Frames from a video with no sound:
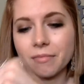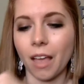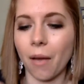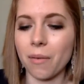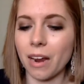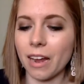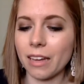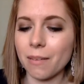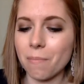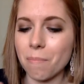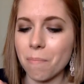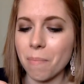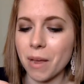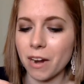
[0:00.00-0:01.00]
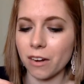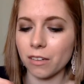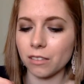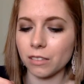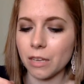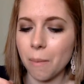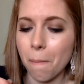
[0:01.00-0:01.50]
I mean, I can
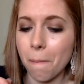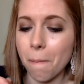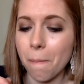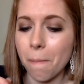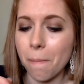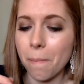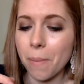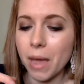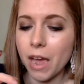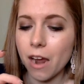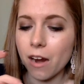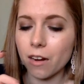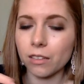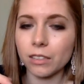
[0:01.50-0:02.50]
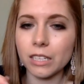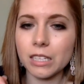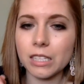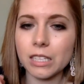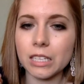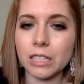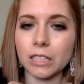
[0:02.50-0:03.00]
barely
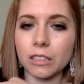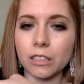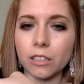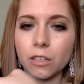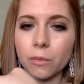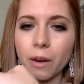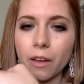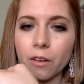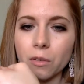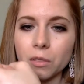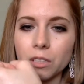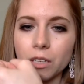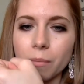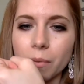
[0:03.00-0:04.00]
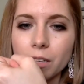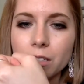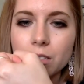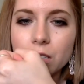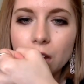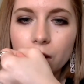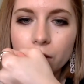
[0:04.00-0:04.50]
see the glitter when I hold it up
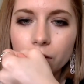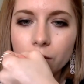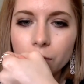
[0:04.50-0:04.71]
myself.